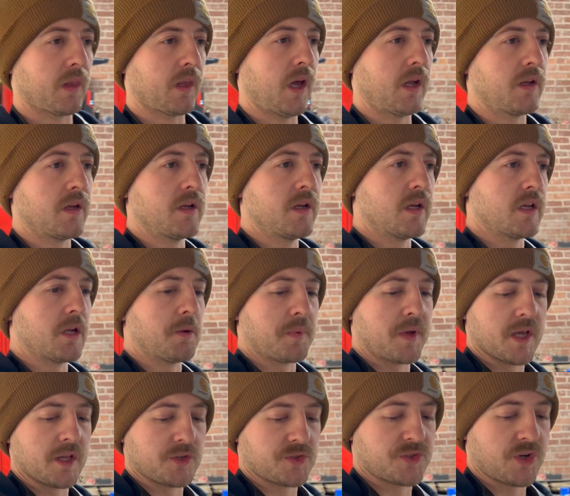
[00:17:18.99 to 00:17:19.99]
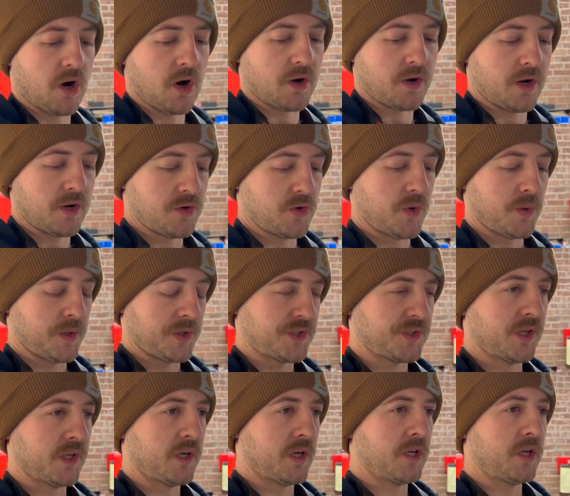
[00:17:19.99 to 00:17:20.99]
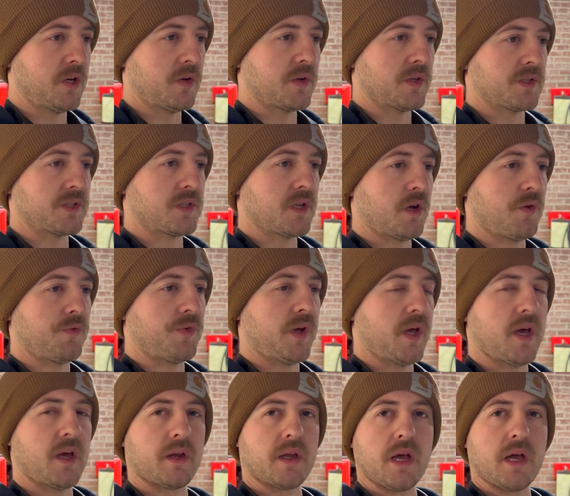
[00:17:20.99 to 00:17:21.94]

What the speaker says: didn't end up getting started on doing the sending unit stuff yet.